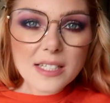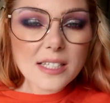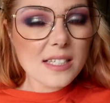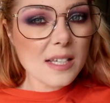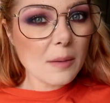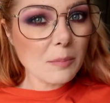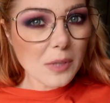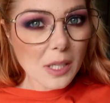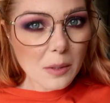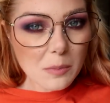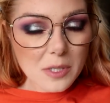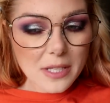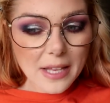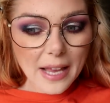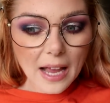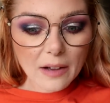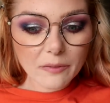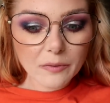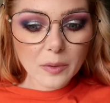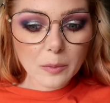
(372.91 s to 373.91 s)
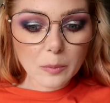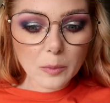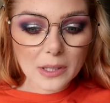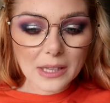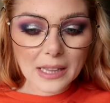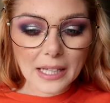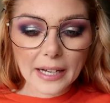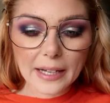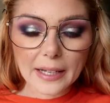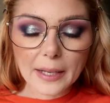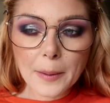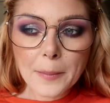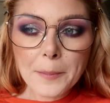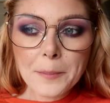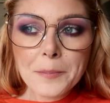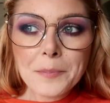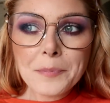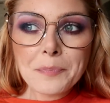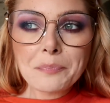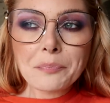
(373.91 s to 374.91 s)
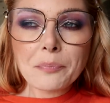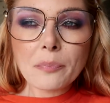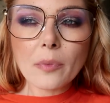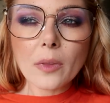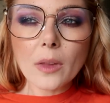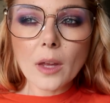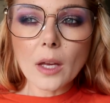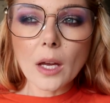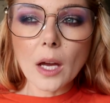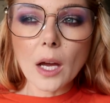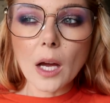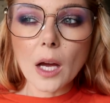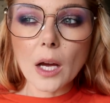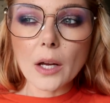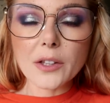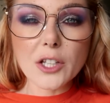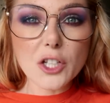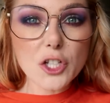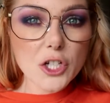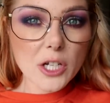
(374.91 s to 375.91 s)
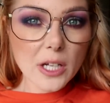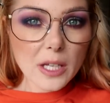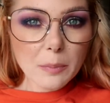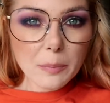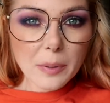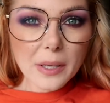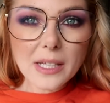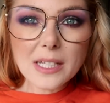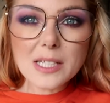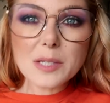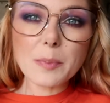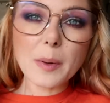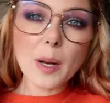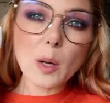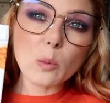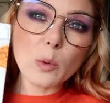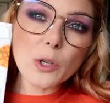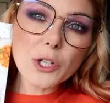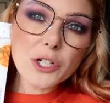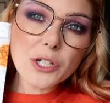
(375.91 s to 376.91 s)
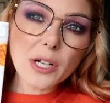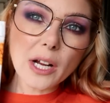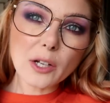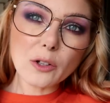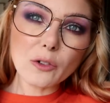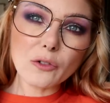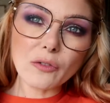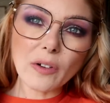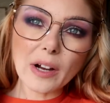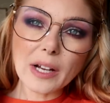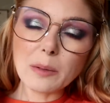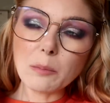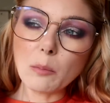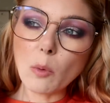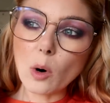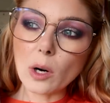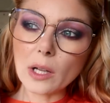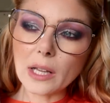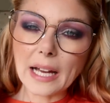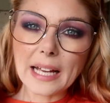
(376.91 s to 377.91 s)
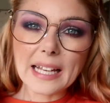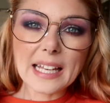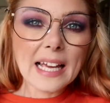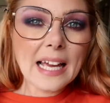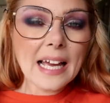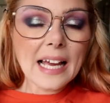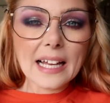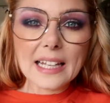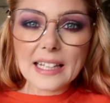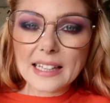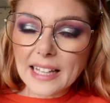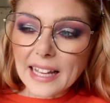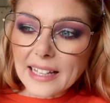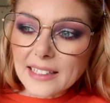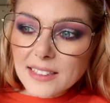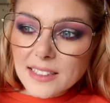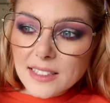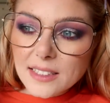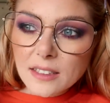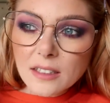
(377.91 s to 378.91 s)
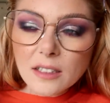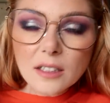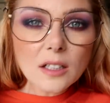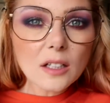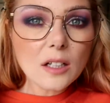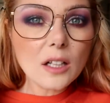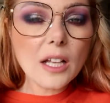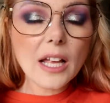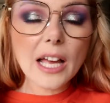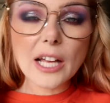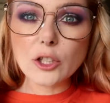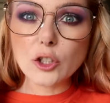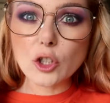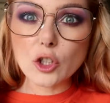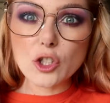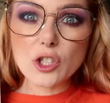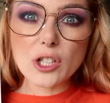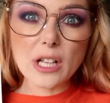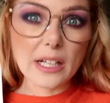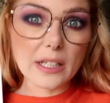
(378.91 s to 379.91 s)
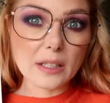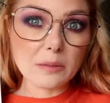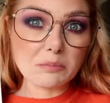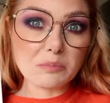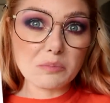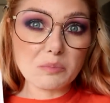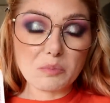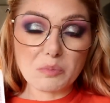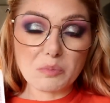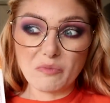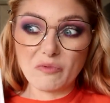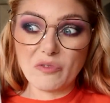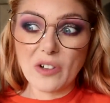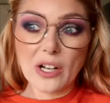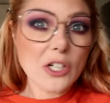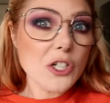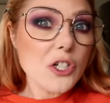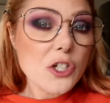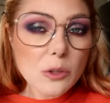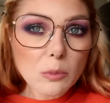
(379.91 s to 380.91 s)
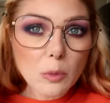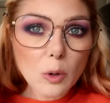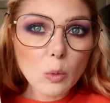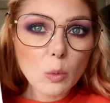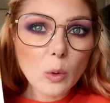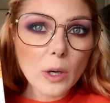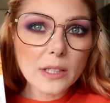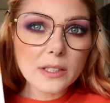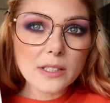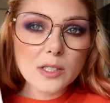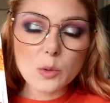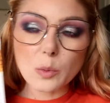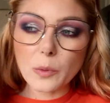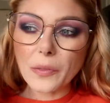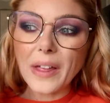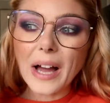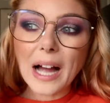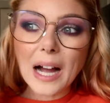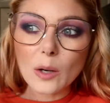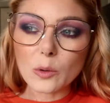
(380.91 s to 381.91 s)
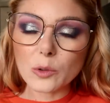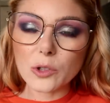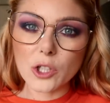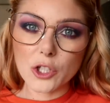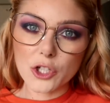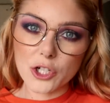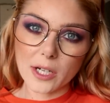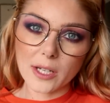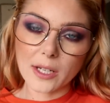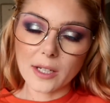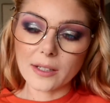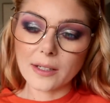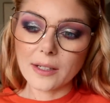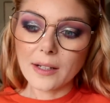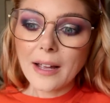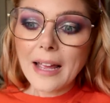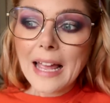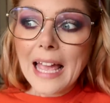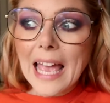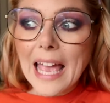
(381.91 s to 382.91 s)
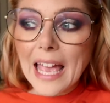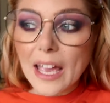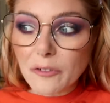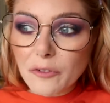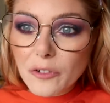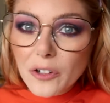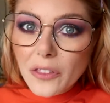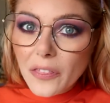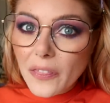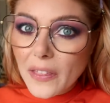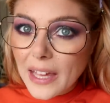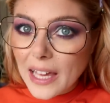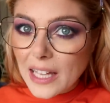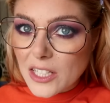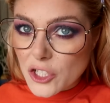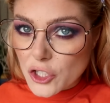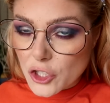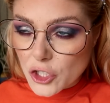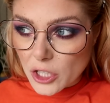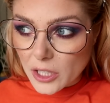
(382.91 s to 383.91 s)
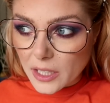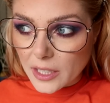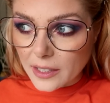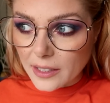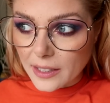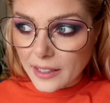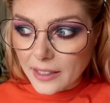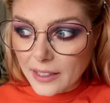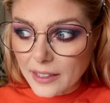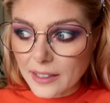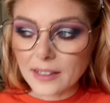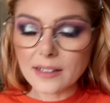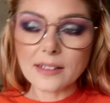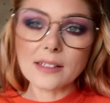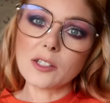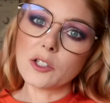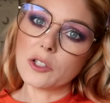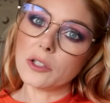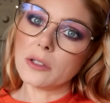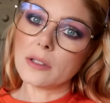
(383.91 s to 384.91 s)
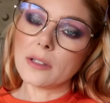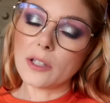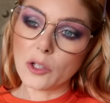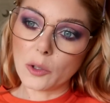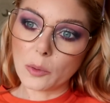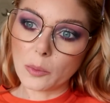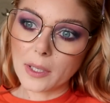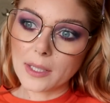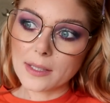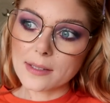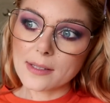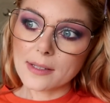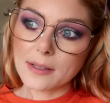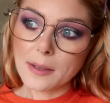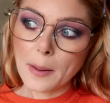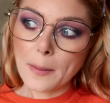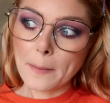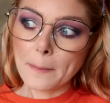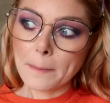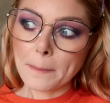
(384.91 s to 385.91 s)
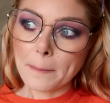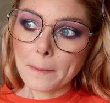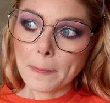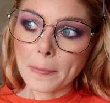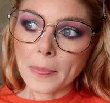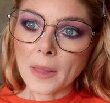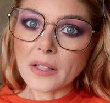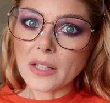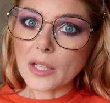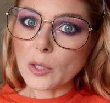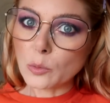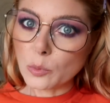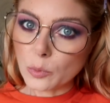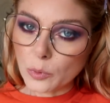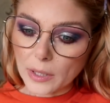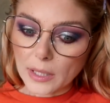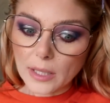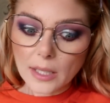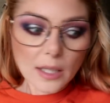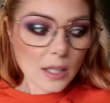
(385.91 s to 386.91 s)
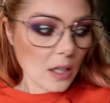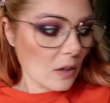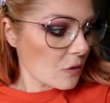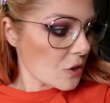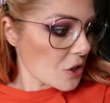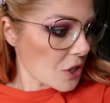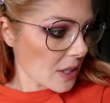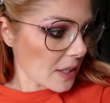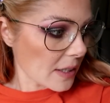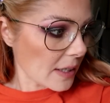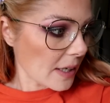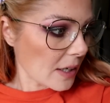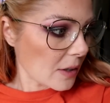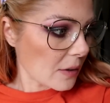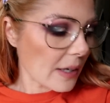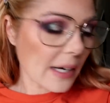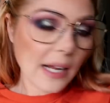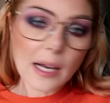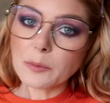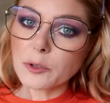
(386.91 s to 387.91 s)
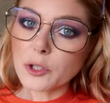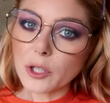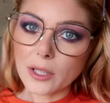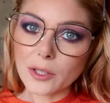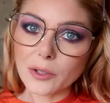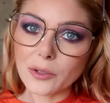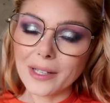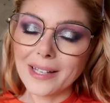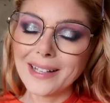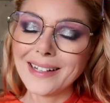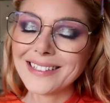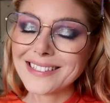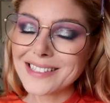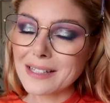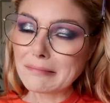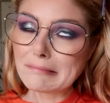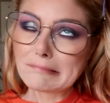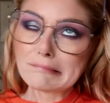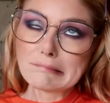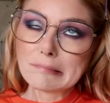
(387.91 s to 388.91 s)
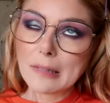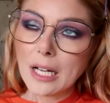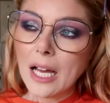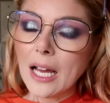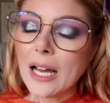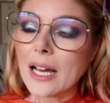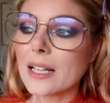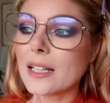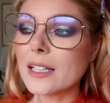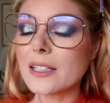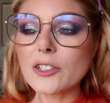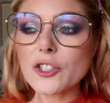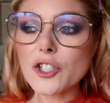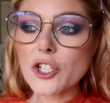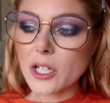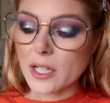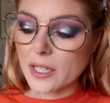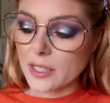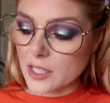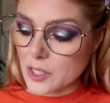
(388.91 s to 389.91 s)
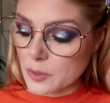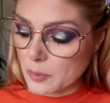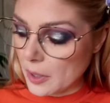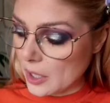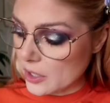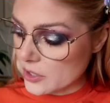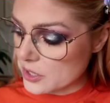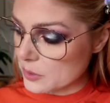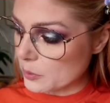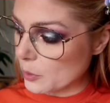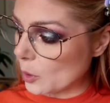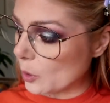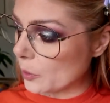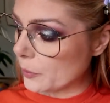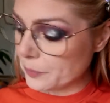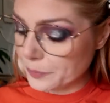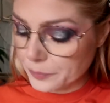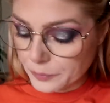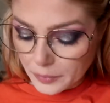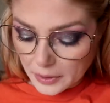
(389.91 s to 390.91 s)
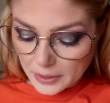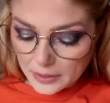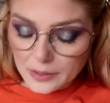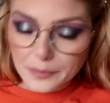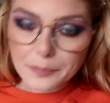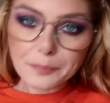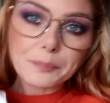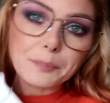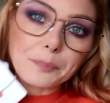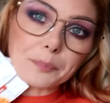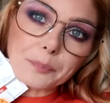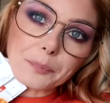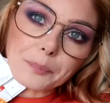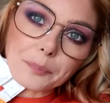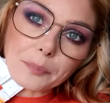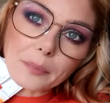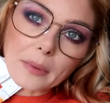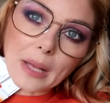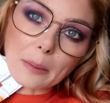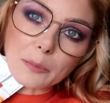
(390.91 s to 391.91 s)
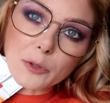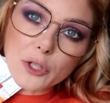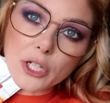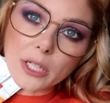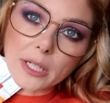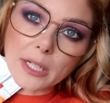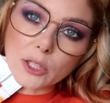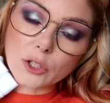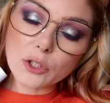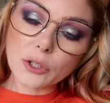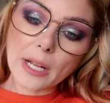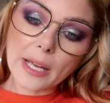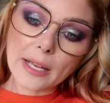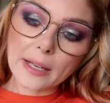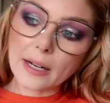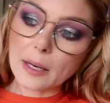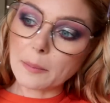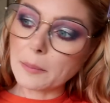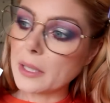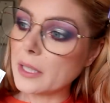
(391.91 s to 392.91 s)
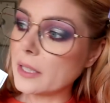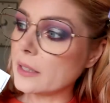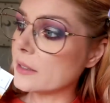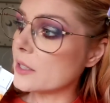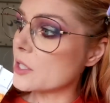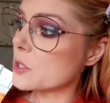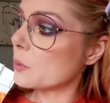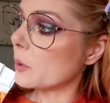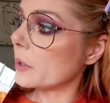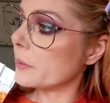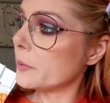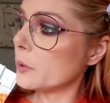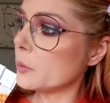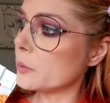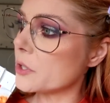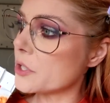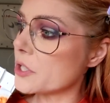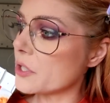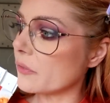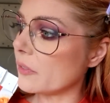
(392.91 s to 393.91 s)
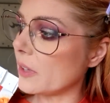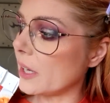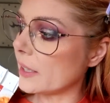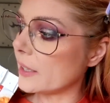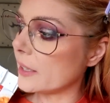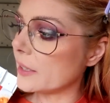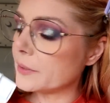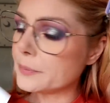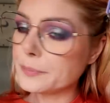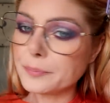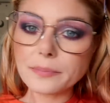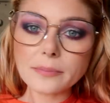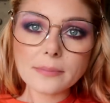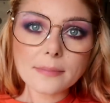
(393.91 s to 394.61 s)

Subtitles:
Sometimes they have them with like the chickpeas, but I wish I could find more like lentil and just like vegetable ones without the chicken. Everything has chicken in it in the US. They really love chicken here, and I'm trying to eat as little chicken as possible, but I'm cheating today and I'm eating this one. Oh, there's a fly here.